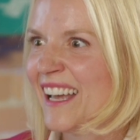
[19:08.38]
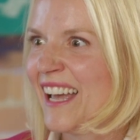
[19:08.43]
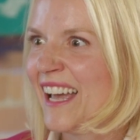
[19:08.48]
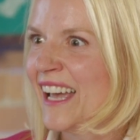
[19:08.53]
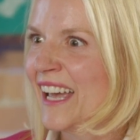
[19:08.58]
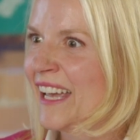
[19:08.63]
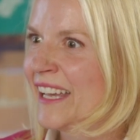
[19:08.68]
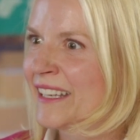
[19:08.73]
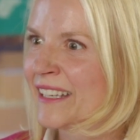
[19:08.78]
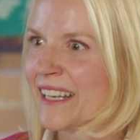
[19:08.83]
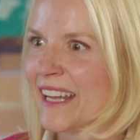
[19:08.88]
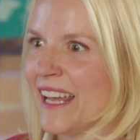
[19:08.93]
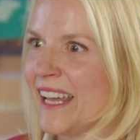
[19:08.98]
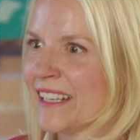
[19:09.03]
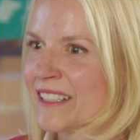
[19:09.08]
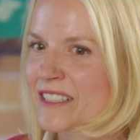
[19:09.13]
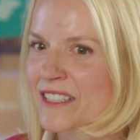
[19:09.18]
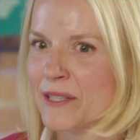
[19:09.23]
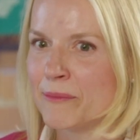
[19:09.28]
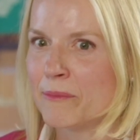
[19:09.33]

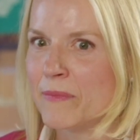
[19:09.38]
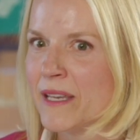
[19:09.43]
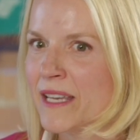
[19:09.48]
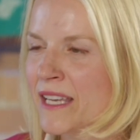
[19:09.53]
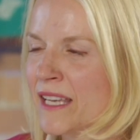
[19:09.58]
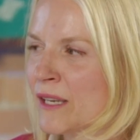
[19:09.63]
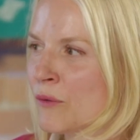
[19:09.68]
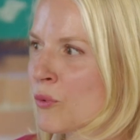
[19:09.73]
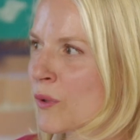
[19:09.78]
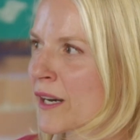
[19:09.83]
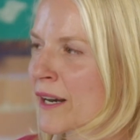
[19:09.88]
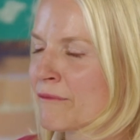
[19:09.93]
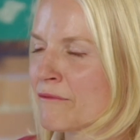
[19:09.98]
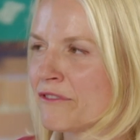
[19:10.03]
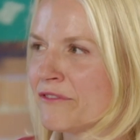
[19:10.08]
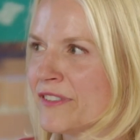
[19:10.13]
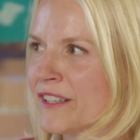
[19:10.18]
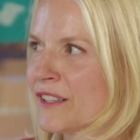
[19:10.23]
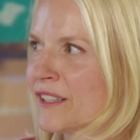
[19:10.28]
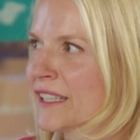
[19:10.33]
And to me, what I'm
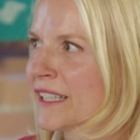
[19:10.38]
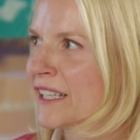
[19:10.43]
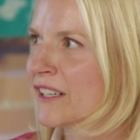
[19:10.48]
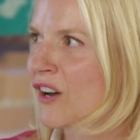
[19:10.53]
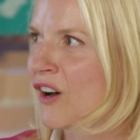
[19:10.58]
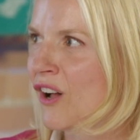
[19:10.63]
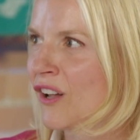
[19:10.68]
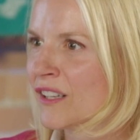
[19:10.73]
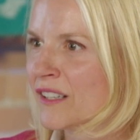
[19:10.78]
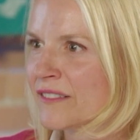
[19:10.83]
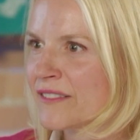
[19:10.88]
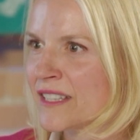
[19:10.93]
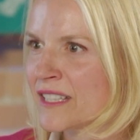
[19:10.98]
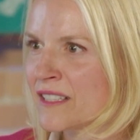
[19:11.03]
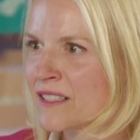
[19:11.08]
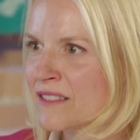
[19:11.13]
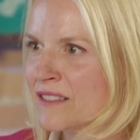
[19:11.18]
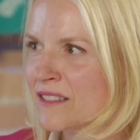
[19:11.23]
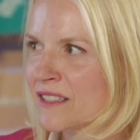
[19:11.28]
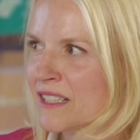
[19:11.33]
feeling in all of
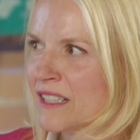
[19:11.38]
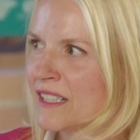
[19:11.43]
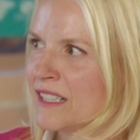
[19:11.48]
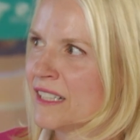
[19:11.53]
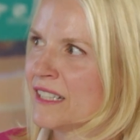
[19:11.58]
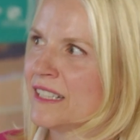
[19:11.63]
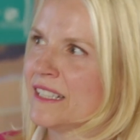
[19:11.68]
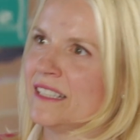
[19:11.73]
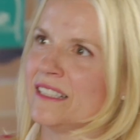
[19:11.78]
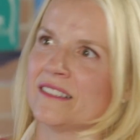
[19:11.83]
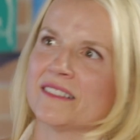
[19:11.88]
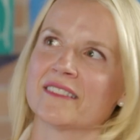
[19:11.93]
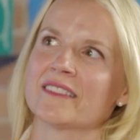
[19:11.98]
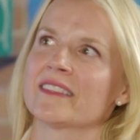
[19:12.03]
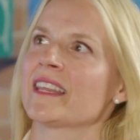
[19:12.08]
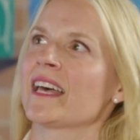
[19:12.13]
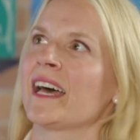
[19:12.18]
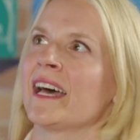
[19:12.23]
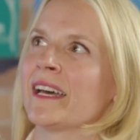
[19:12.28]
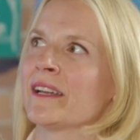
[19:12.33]
this is
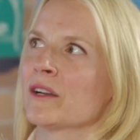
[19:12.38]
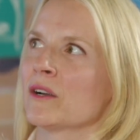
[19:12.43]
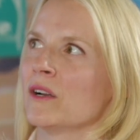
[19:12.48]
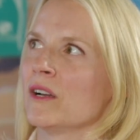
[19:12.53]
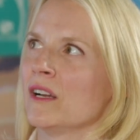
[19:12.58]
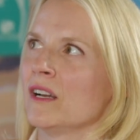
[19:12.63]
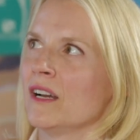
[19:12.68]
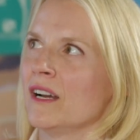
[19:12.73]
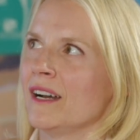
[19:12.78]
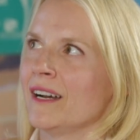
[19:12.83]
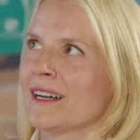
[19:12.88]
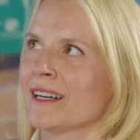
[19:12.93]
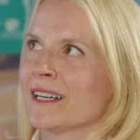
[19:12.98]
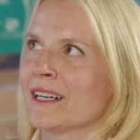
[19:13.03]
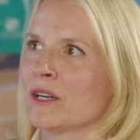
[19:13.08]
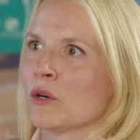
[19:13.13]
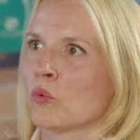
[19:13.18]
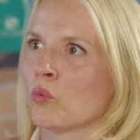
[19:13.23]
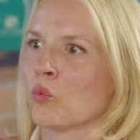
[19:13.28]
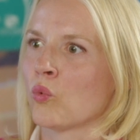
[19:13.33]
that
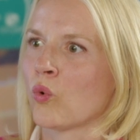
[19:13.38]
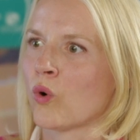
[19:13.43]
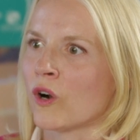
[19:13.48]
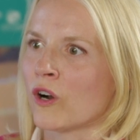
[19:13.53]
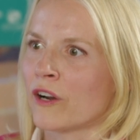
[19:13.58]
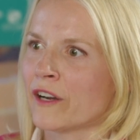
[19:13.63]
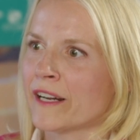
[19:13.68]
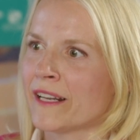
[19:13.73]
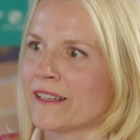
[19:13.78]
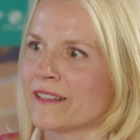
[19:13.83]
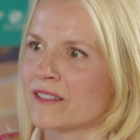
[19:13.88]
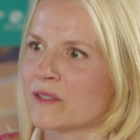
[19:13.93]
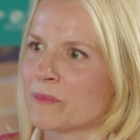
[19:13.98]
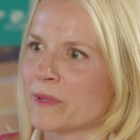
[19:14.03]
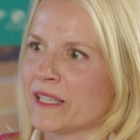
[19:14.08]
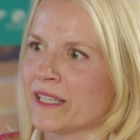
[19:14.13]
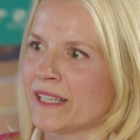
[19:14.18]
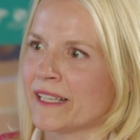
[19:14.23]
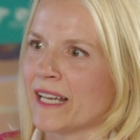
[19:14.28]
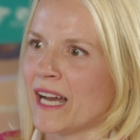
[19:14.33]
work is
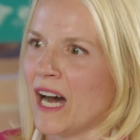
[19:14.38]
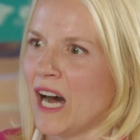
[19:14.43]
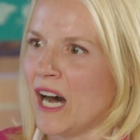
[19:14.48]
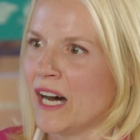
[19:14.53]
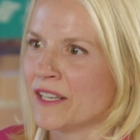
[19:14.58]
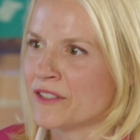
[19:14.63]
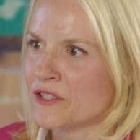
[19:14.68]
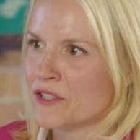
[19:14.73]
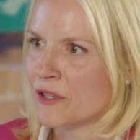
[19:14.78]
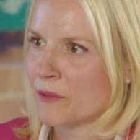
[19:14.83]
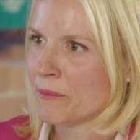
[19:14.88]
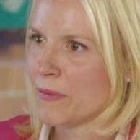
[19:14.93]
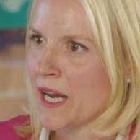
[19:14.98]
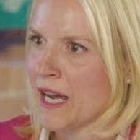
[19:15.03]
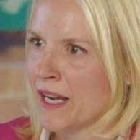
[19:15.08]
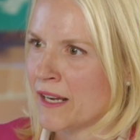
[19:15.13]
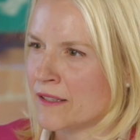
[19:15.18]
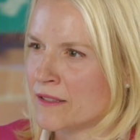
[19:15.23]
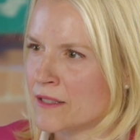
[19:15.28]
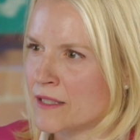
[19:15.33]
being
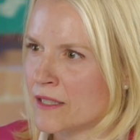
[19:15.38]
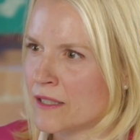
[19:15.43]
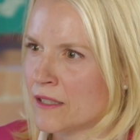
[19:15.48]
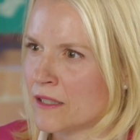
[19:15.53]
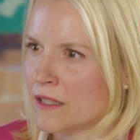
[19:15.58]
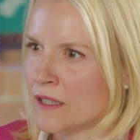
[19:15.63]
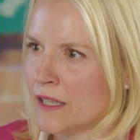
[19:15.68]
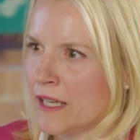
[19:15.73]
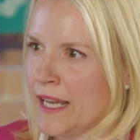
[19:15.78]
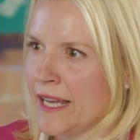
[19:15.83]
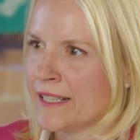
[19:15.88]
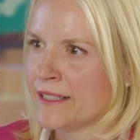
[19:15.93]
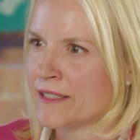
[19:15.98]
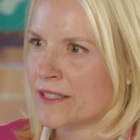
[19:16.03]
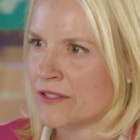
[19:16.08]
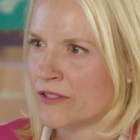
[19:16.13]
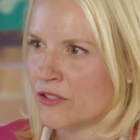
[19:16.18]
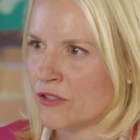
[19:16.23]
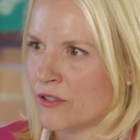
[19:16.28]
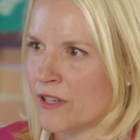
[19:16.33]
undermined and
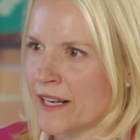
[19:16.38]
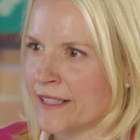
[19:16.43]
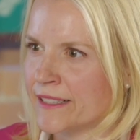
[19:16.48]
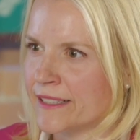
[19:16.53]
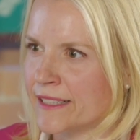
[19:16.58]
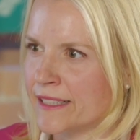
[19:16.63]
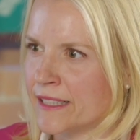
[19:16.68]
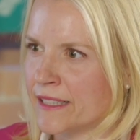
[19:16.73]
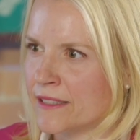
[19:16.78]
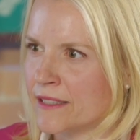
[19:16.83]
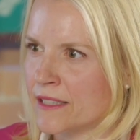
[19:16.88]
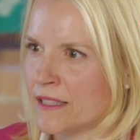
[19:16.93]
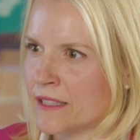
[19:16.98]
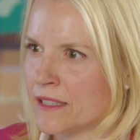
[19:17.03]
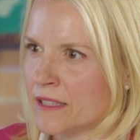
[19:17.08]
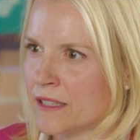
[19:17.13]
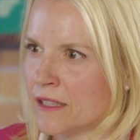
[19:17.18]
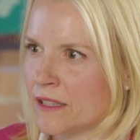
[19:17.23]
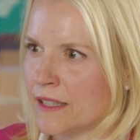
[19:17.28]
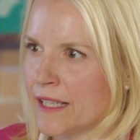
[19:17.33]
discredited.
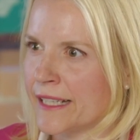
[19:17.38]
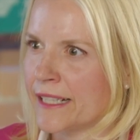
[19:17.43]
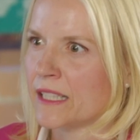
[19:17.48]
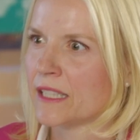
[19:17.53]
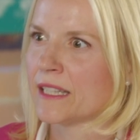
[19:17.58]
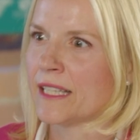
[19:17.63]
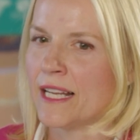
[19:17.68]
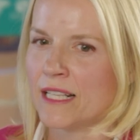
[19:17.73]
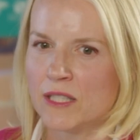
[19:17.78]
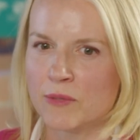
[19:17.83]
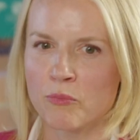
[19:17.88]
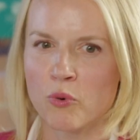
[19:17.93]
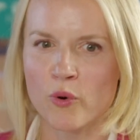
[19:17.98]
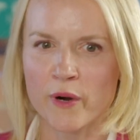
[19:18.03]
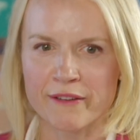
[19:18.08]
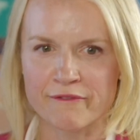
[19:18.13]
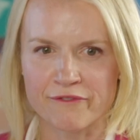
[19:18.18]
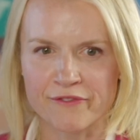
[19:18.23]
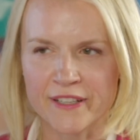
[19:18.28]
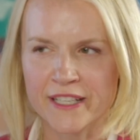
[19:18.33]
Like, let's
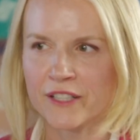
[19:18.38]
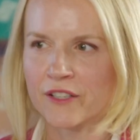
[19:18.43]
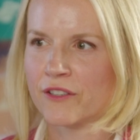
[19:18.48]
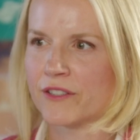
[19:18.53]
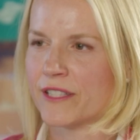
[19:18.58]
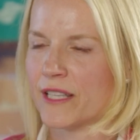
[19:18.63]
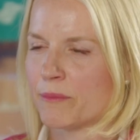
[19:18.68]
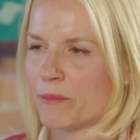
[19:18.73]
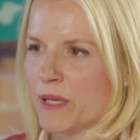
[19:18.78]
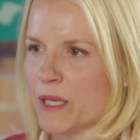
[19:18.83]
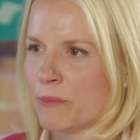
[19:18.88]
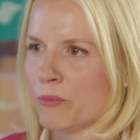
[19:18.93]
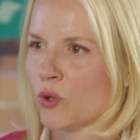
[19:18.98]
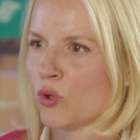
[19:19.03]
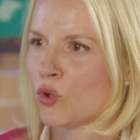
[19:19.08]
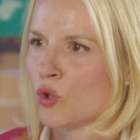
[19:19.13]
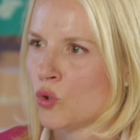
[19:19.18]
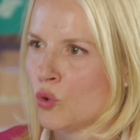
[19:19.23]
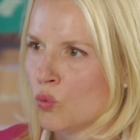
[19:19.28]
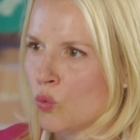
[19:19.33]
point fingers at
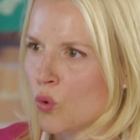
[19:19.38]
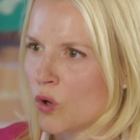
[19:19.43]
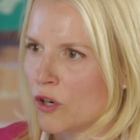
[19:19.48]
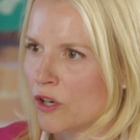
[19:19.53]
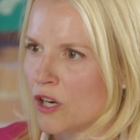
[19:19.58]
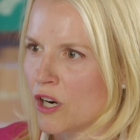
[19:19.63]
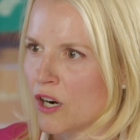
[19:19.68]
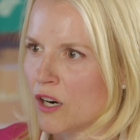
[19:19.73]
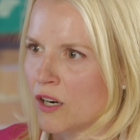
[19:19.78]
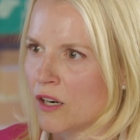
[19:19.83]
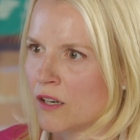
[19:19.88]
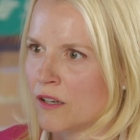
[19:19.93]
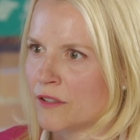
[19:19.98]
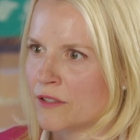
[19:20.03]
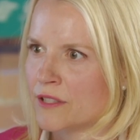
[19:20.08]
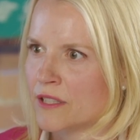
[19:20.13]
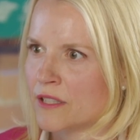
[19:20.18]
people who work hard.